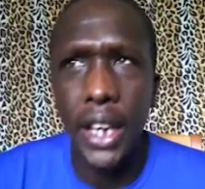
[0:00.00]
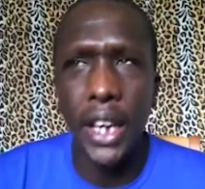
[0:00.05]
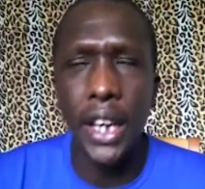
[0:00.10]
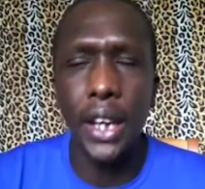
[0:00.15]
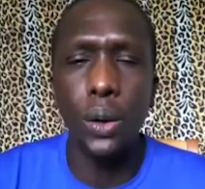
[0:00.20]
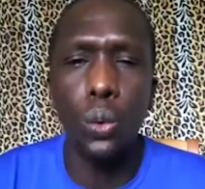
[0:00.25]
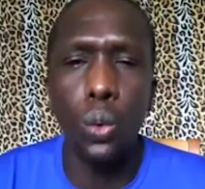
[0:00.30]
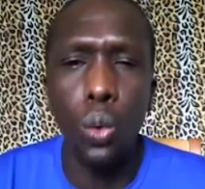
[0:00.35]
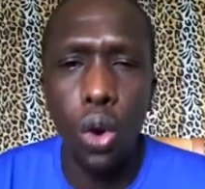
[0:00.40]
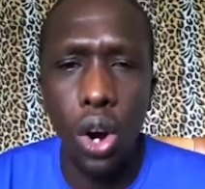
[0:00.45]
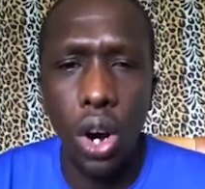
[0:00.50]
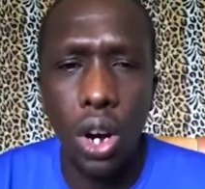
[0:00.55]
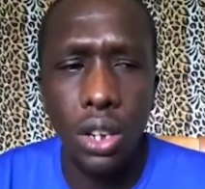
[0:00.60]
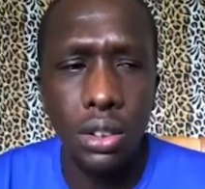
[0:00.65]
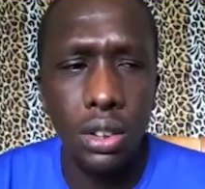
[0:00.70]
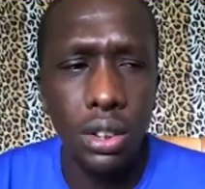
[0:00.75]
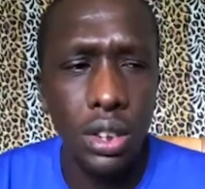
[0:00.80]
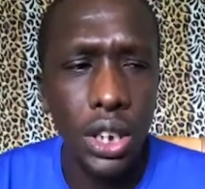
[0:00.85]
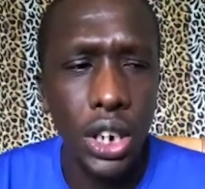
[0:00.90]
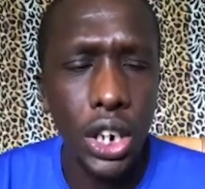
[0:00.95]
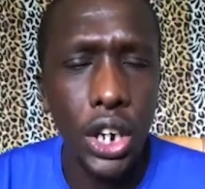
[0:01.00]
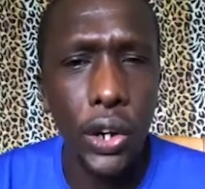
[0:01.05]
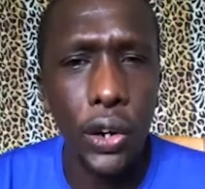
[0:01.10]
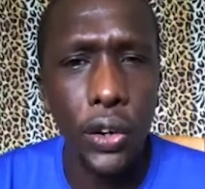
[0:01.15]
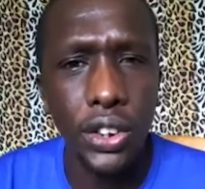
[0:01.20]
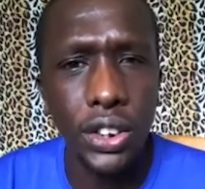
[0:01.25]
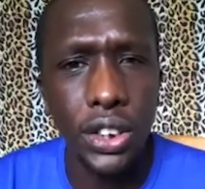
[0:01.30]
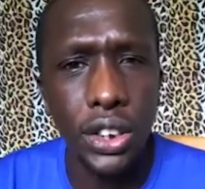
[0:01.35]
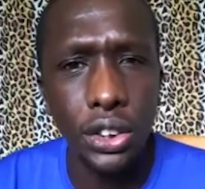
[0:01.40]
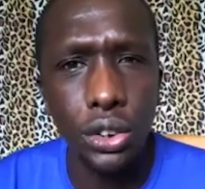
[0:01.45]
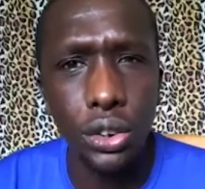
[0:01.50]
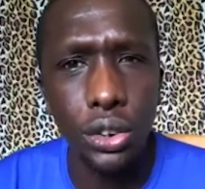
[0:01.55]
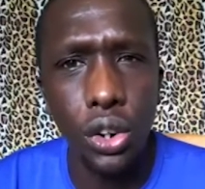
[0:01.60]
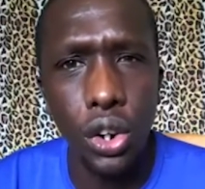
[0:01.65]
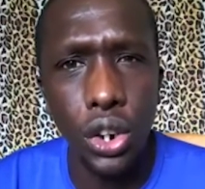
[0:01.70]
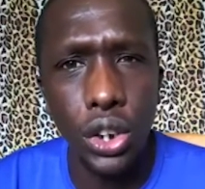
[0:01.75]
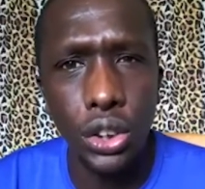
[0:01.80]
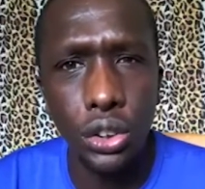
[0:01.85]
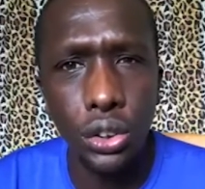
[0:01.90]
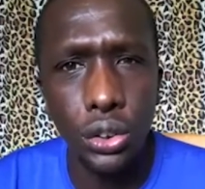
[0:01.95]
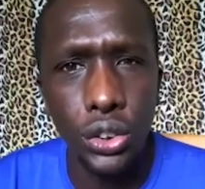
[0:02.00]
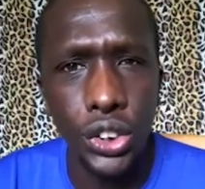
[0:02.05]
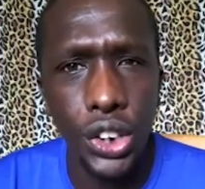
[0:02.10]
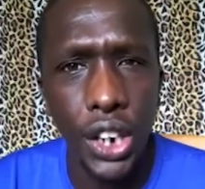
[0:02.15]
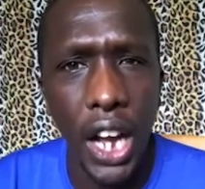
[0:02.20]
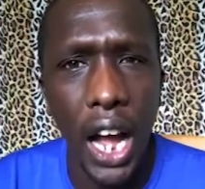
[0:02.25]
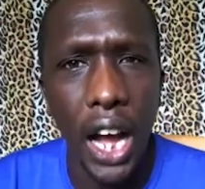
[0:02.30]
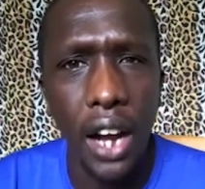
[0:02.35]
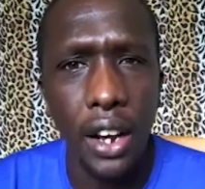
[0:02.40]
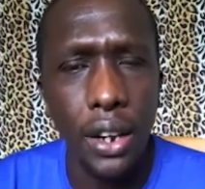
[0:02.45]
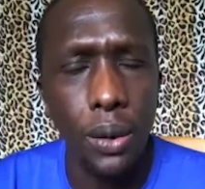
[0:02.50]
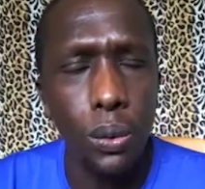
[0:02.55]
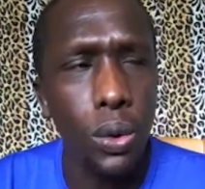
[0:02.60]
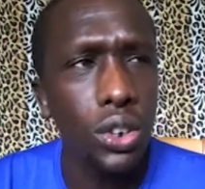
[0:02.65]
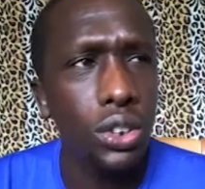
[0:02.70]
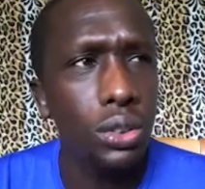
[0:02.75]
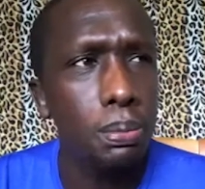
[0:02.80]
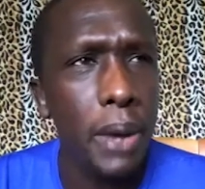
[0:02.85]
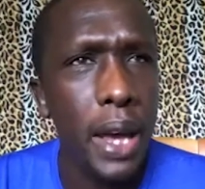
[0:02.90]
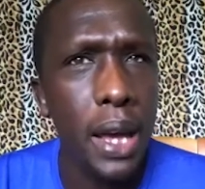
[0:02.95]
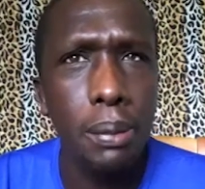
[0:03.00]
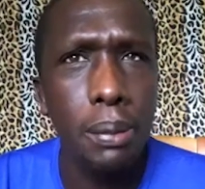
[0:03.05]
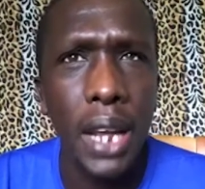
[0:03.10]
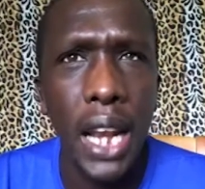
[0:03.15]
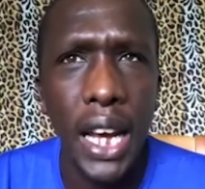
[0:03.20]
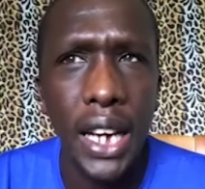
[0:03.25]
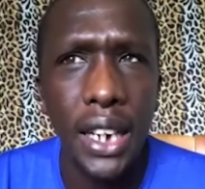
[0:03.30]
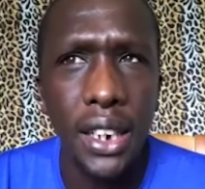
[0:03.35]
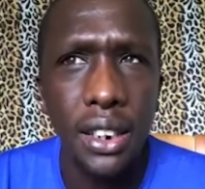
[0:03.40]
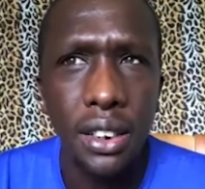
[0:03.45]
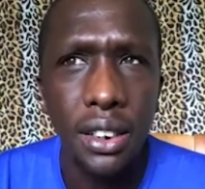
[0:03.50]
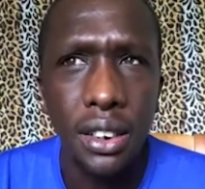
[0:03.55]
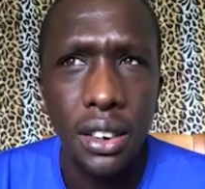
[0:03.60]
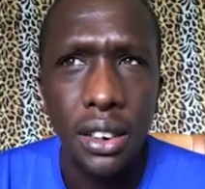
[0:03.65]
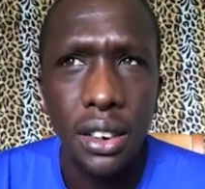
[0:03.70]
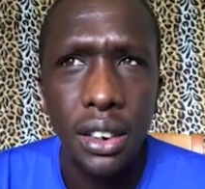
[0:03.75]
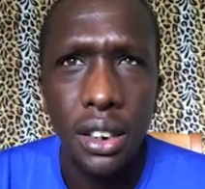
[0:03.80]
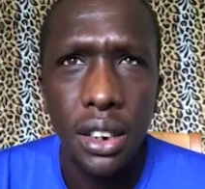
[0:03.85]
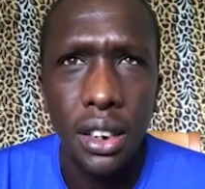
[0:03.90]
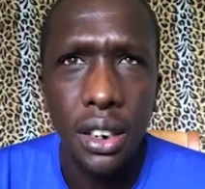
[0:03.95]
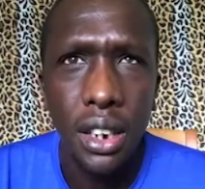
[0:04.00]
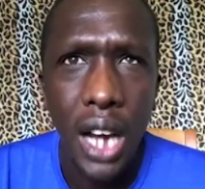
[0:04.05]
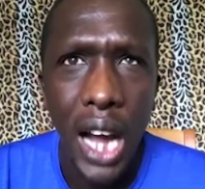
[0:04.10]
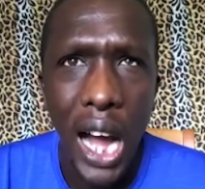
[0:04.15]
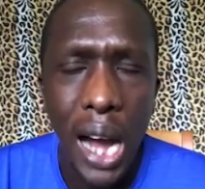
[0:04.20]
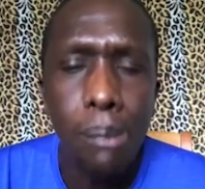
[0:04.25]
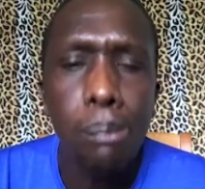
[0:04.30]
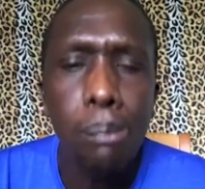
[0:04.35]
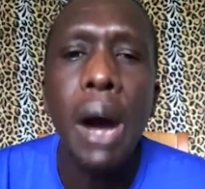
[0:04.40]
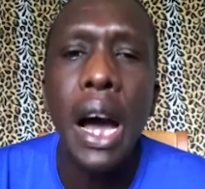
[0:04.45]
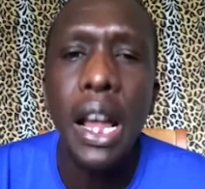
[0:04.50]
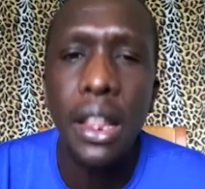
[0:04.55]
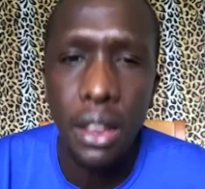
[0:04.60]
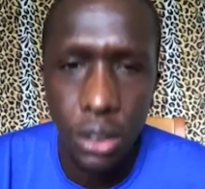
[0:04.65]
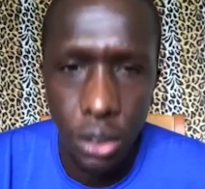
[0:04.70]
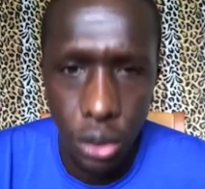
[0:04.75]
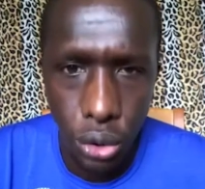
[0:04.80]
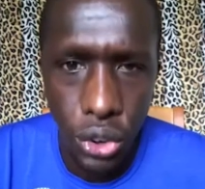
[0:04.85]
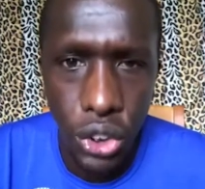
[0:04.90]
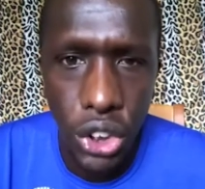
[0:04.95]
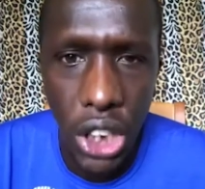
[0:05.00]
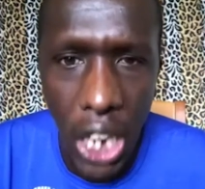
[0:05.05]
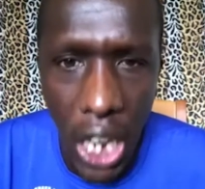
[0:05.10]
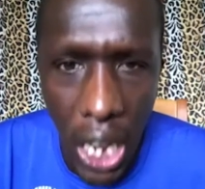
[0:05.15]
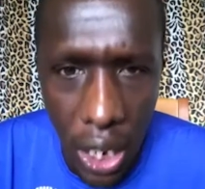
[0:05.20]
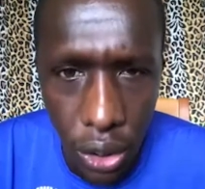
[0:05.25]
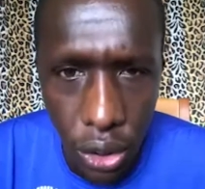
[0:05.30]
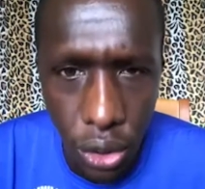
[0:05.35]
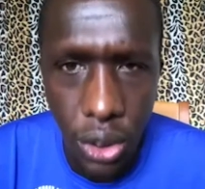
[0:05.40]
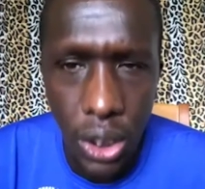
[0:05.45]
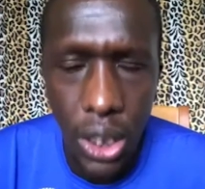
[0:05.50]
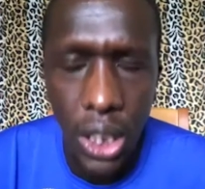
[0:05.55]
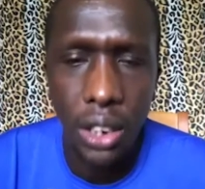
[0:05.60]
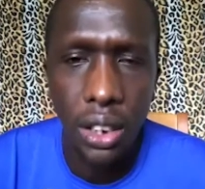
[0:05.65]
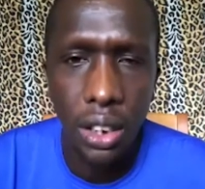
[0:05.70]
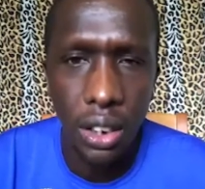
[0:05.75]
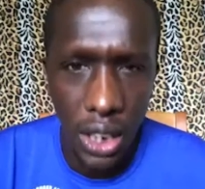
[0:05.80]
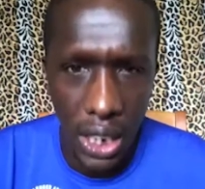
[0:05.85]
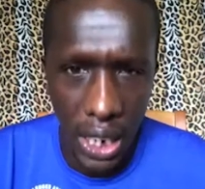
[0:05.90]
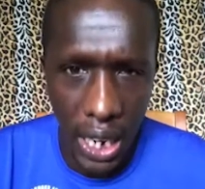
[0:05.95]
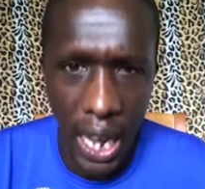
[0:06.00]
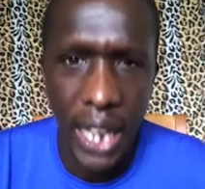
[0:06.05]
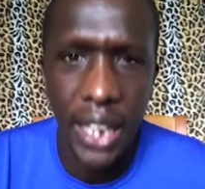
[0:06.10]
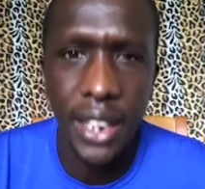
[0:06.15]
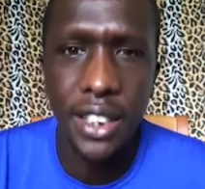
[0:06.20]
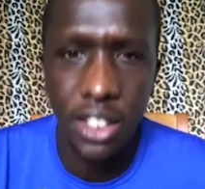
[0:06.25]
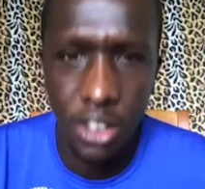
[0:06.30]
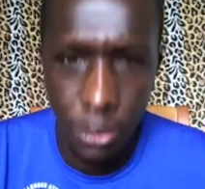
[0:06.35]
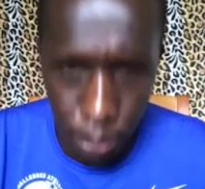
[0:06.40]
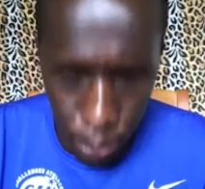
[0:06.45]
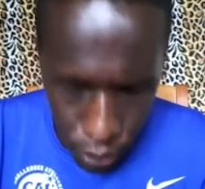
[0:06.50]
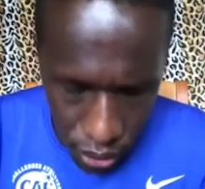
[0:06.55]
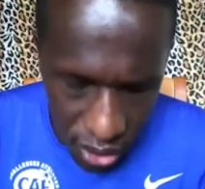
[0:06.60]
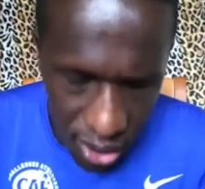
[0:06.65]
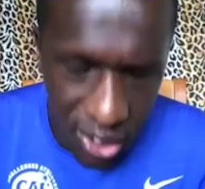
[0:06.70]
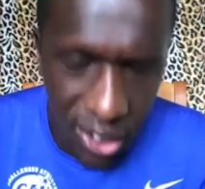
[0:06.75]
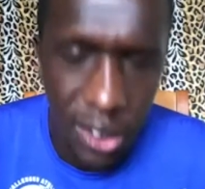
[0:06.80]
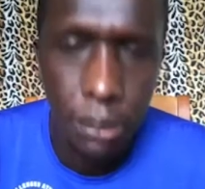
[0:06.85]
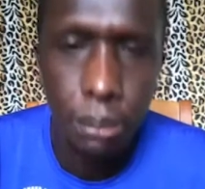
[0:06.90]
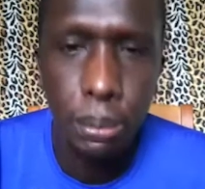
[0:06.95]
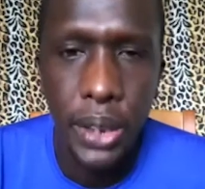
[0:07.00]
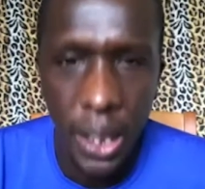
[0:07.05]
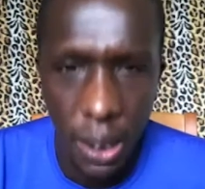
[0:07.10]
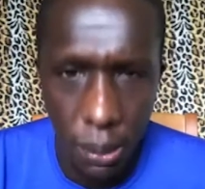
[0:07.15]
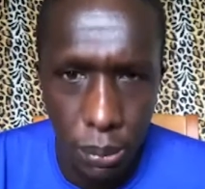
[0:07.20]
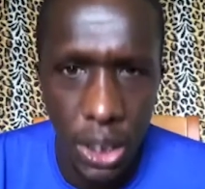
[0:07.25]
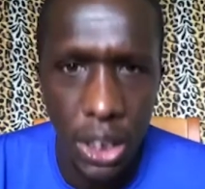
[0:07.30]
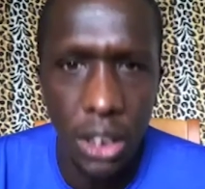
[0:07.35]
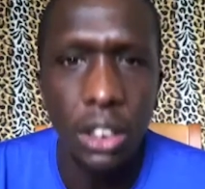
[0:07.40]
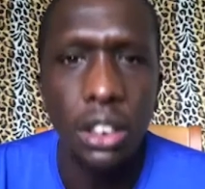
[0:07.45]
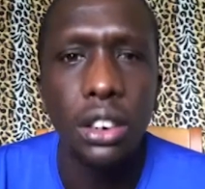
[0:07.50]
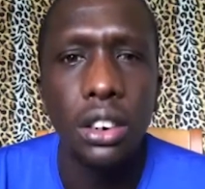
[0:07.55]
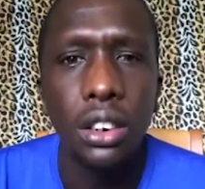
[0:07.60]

It was closer to going to Chicago. It was maybe like a month to Chicago that the Nike sponsorship came in.